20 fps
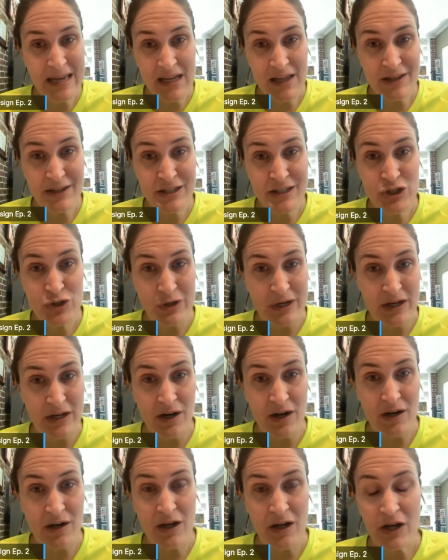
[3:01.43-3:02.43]

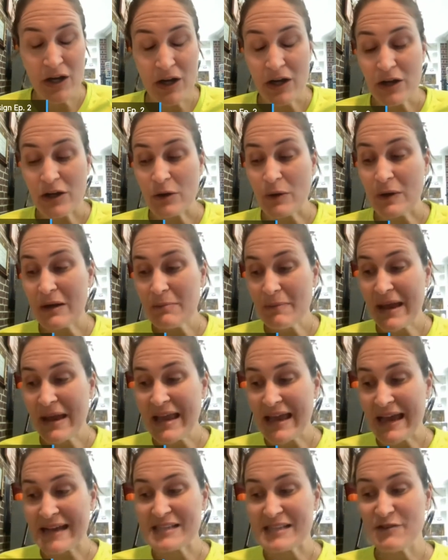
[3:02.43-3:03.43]
Illustrator. You can
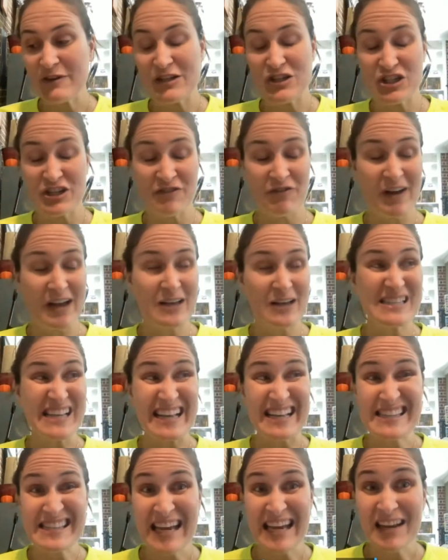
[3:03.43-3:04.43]
make SVG files
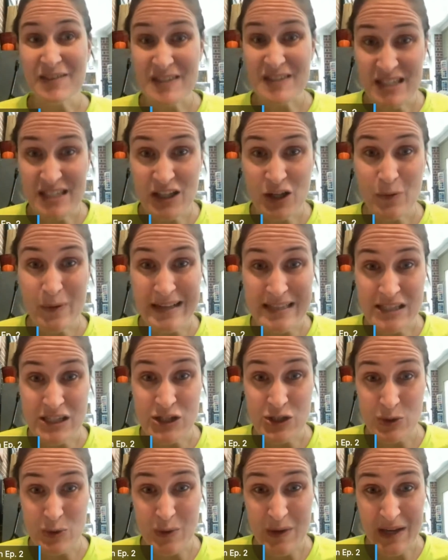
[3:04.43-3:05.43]
inside of Silhouette
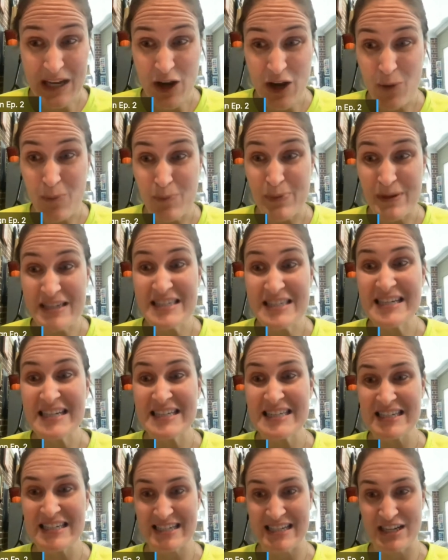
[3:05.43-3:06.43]
Studio
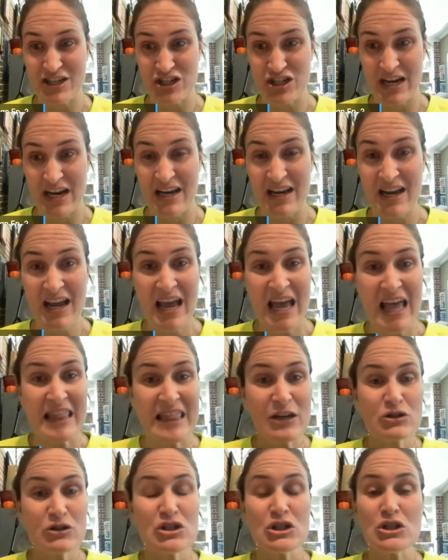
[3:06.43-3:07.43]
Business Edition.
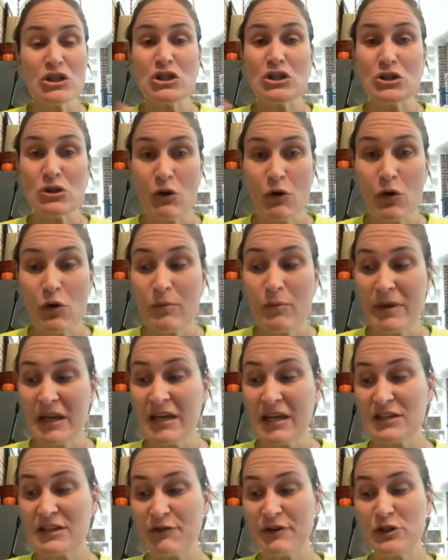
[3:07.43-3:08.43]
There's so
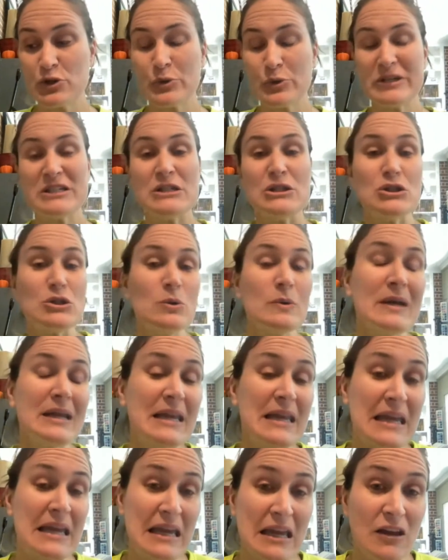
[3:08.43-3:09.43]
many different choices. You can
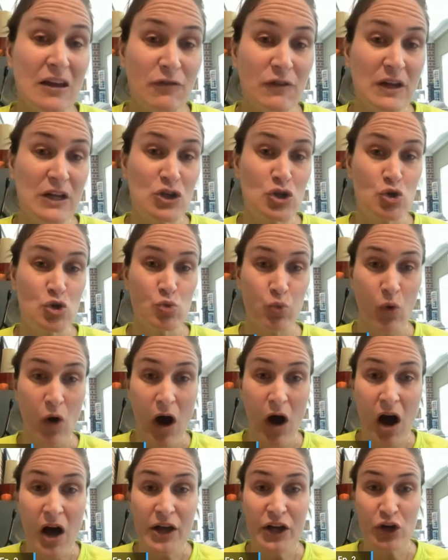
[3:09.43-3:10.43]
even
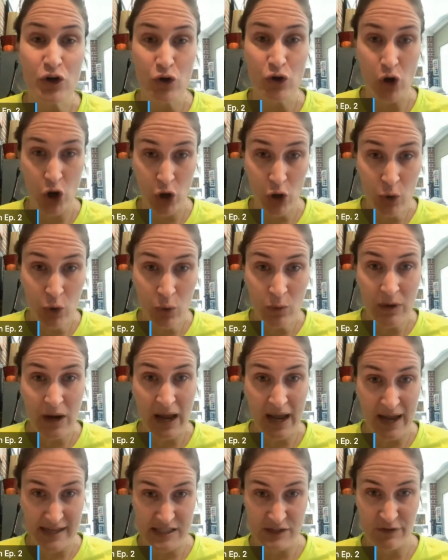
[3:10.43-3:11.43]
draw your own
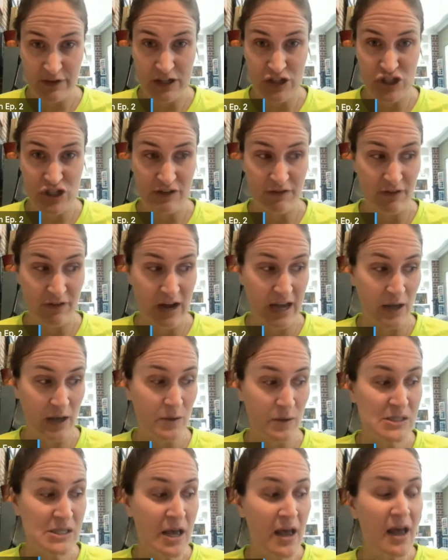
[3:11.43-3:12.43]
SVG
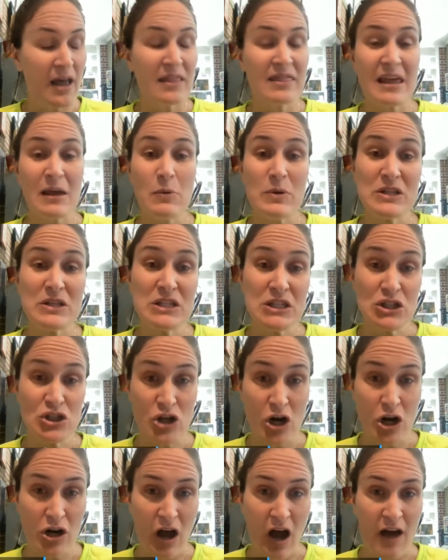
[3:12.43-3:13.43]
files. They would
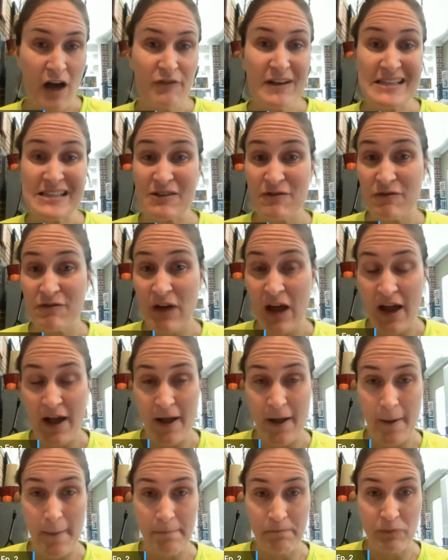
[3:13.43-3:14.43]
start off as a,
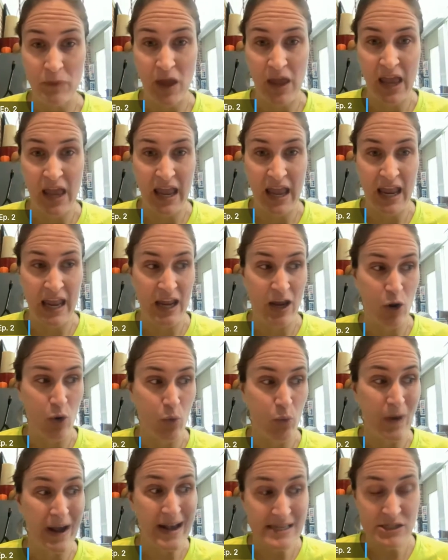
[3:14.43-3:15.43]
um, a
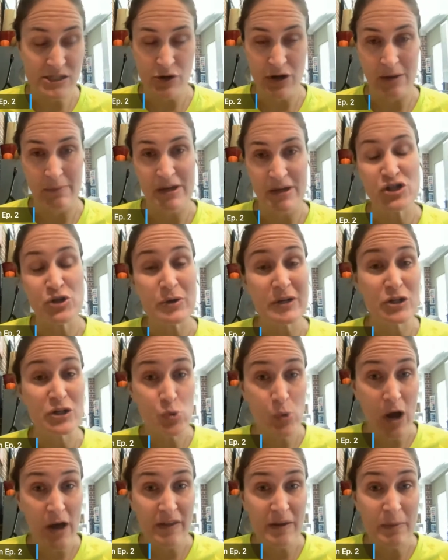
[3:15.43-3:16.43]
raster image. You can
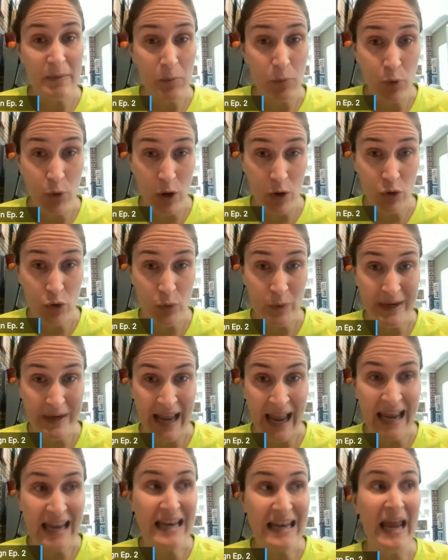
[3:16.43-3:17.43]
draw them in
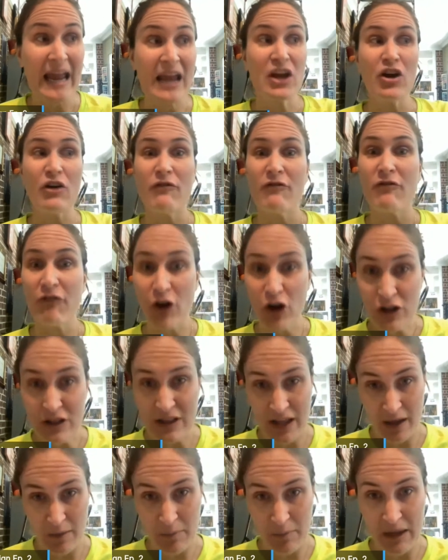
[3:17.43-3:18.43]
Procreate and convert
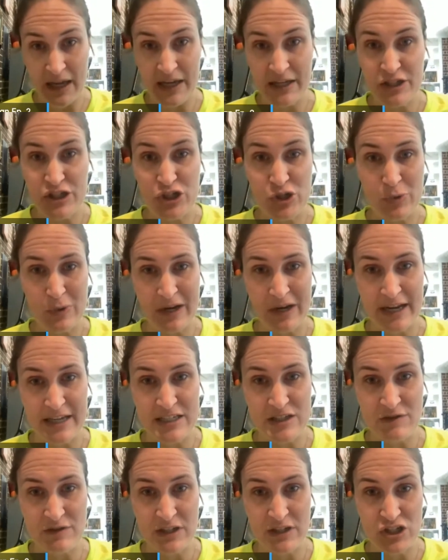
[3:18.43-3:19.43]
them into an
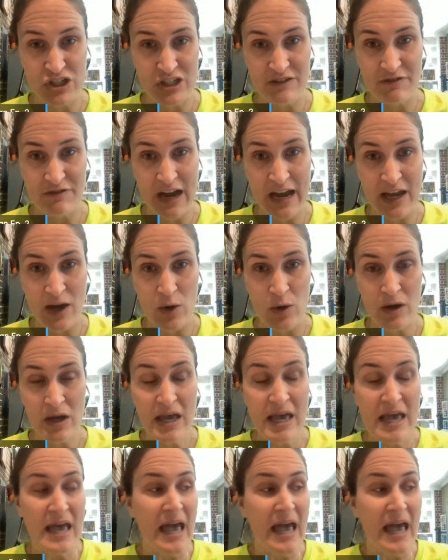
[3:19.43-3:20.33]
SVG file.